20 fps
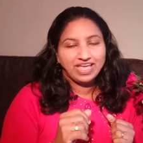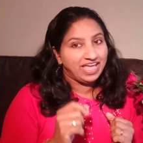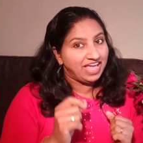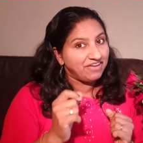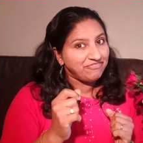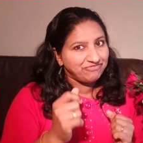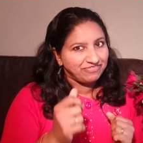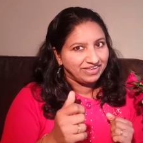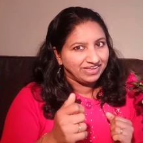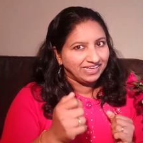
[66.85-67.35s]

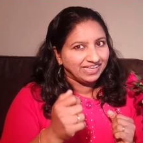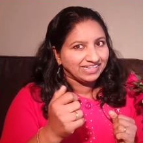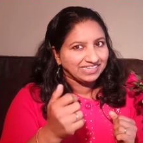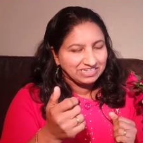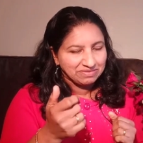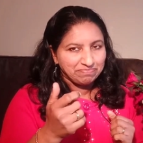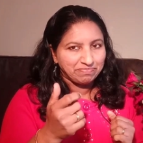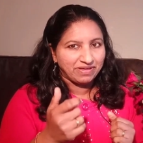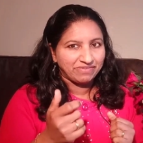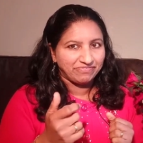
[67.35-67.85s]
A
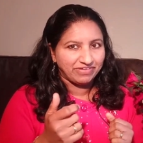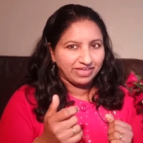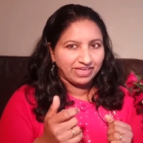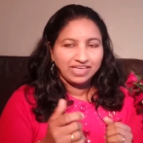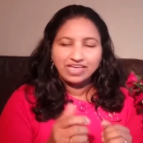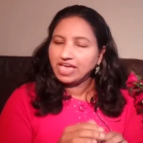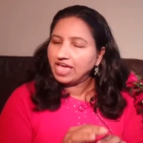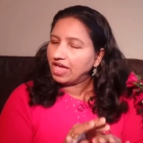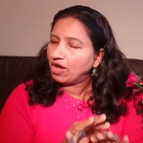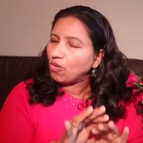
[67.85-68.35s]
fingertip
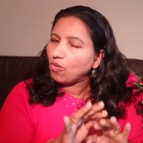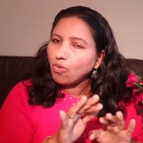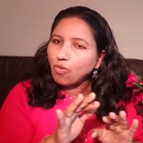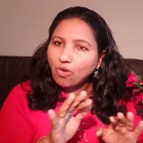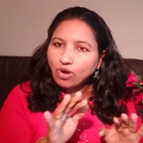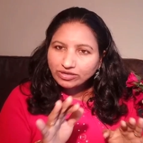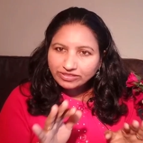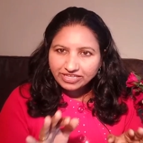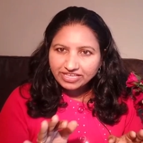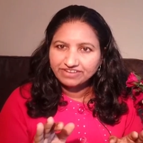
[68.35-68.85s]
away,
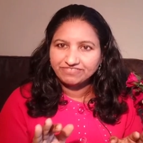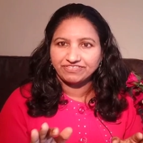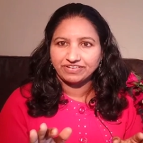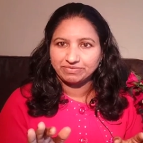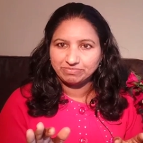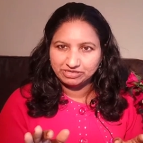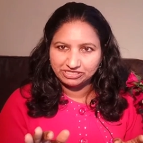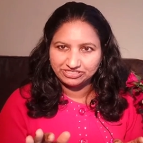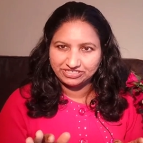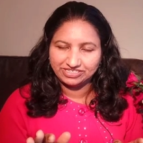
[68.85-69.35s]
all the
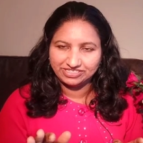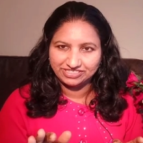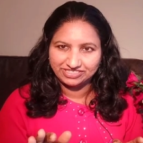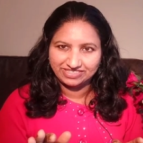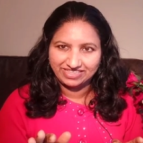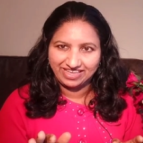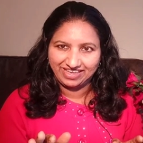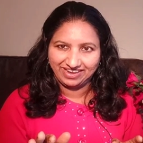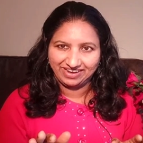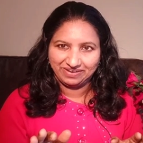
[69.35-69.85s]
information is
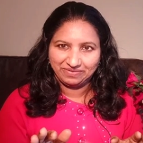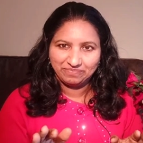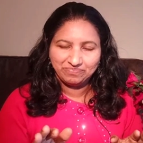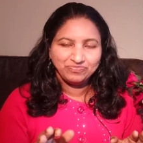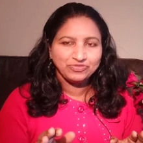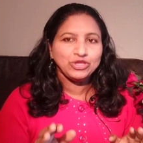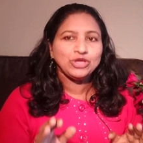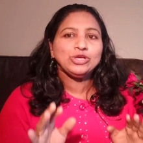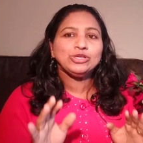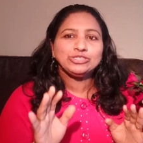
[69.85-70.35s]
there.
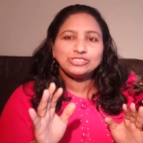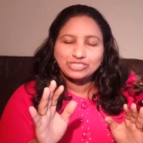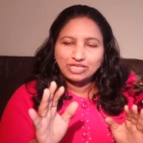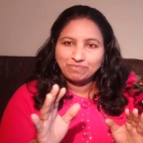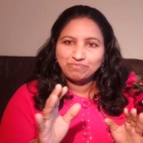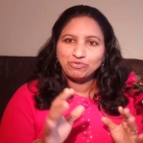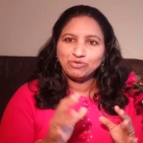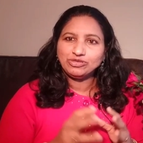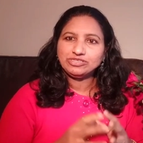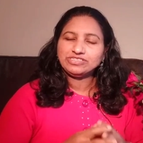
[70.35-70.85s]

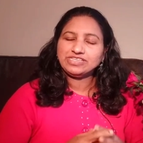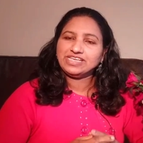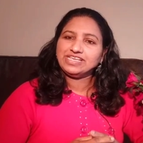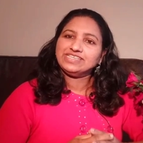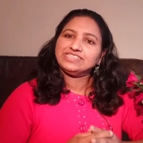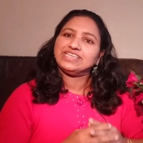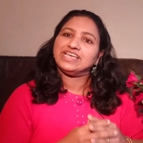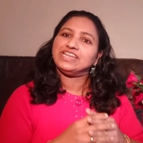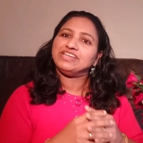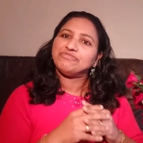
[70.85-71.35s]
Suppose
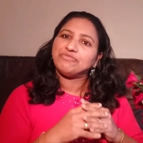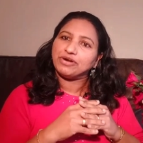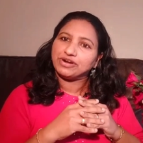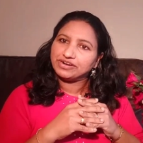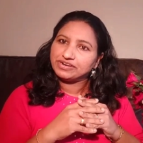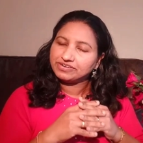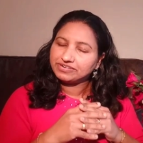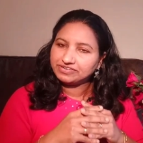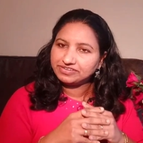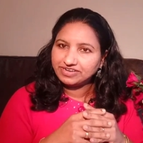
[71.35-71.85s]
if
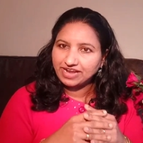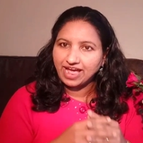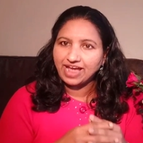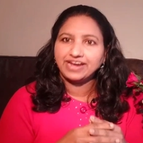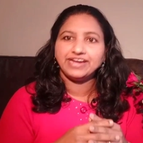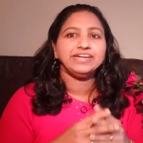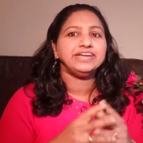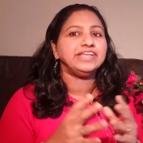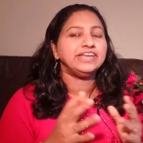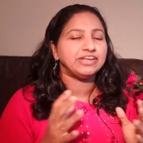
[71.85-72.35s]
anyone
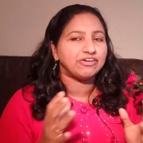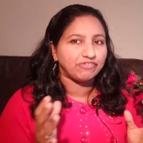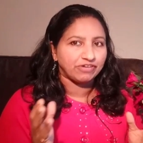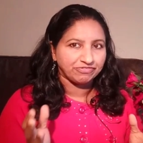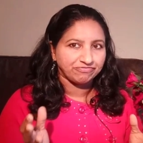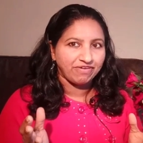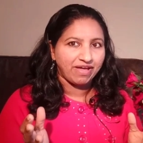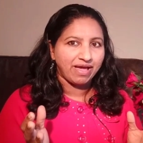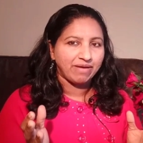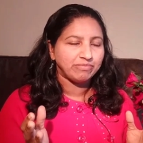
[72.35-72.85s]
died in our
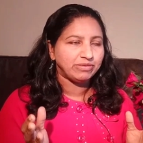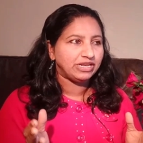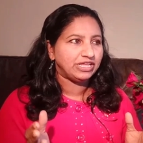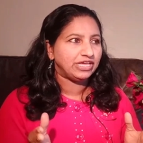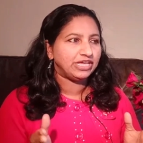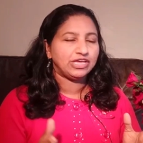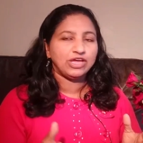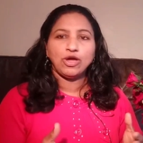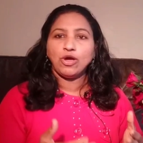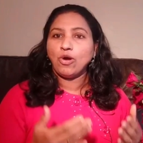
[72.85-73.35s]

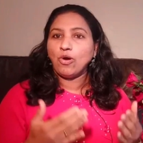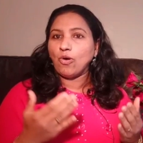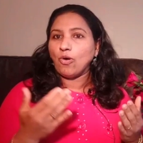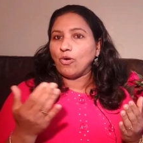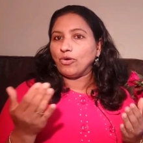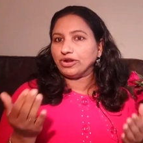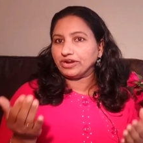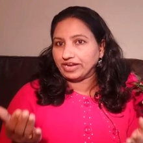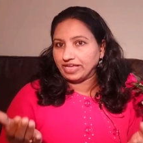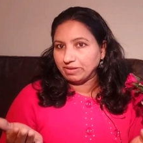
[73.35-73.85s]
family
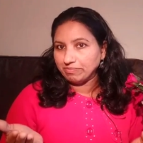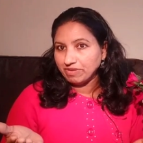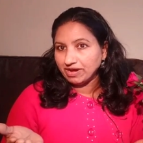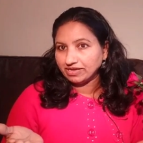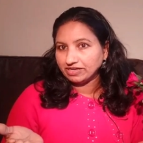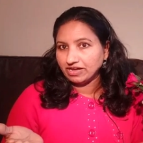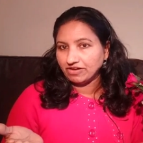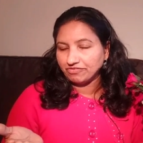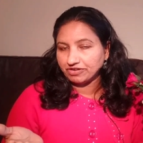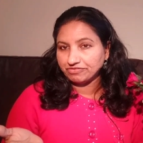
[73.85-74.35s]
or
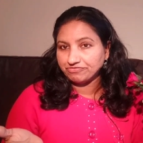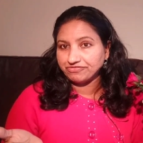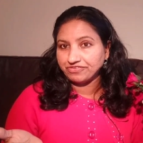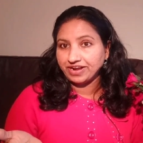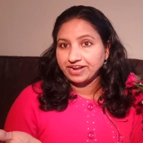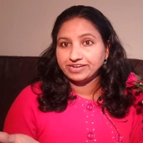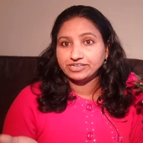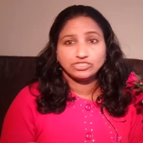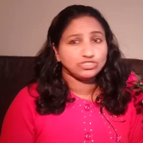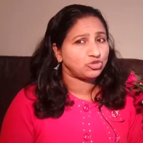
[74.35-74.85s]
among our
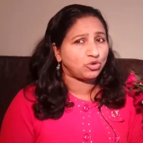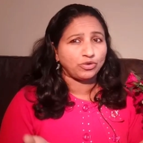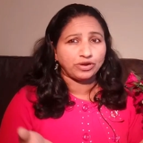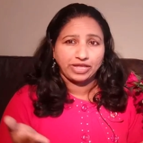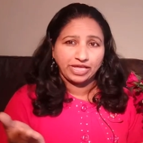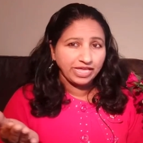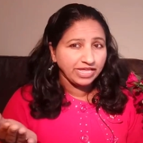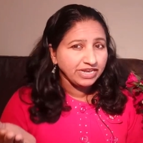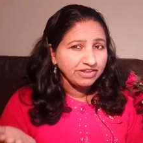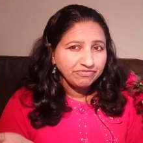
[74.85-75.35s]
friends or
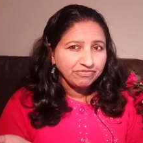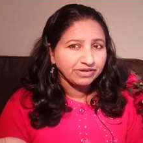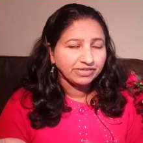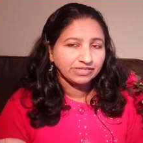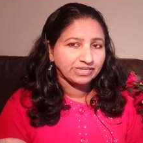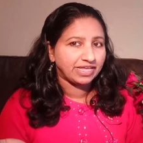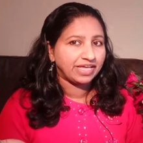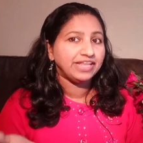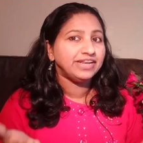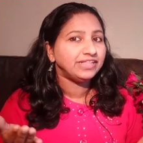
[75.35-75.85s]

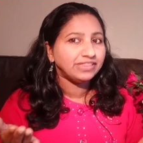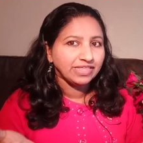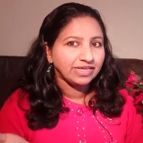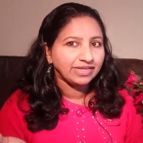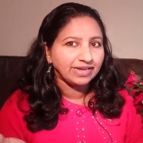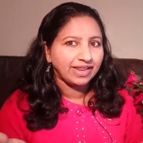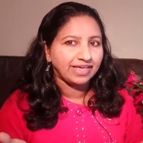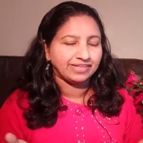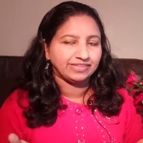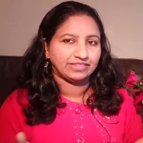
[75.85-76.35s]
anyone, anything
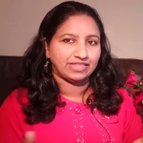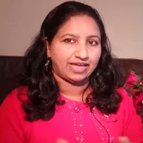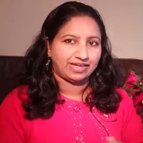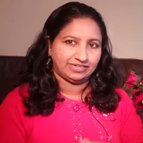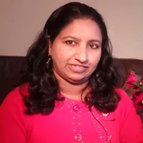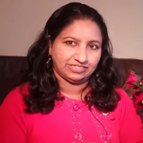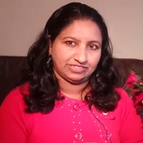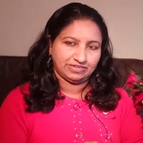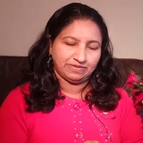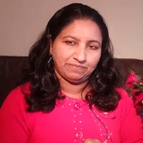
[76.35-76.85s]
like
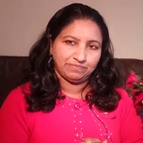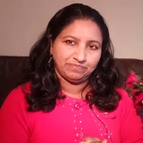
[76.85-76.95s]
that.